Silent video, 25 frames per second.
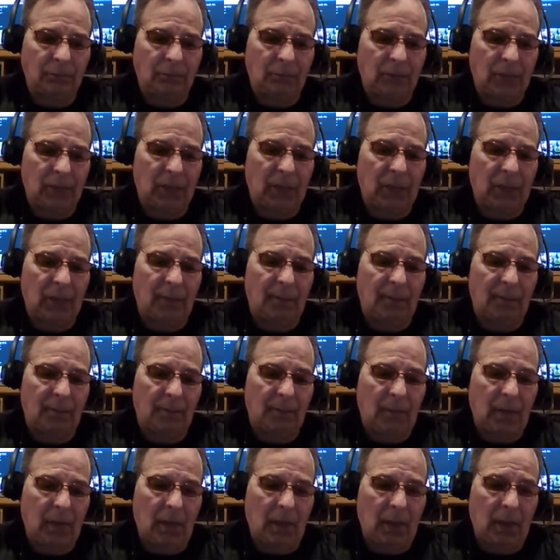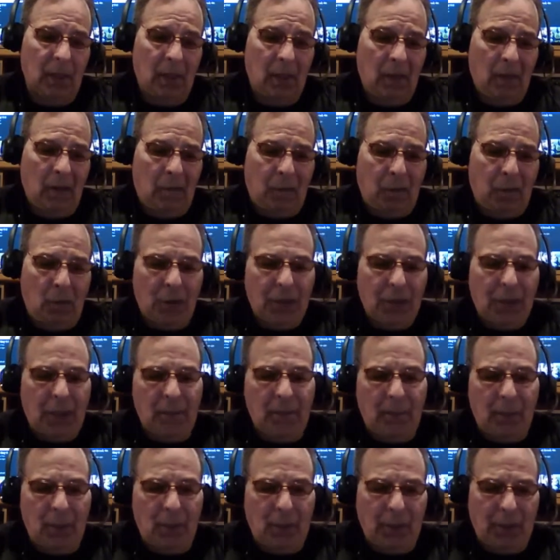Yeah. 40
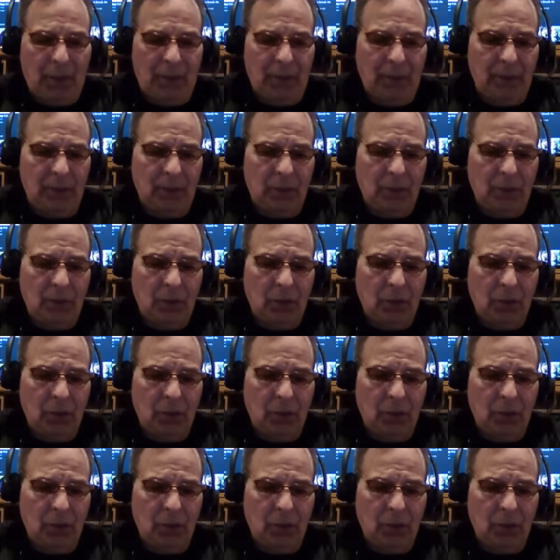billion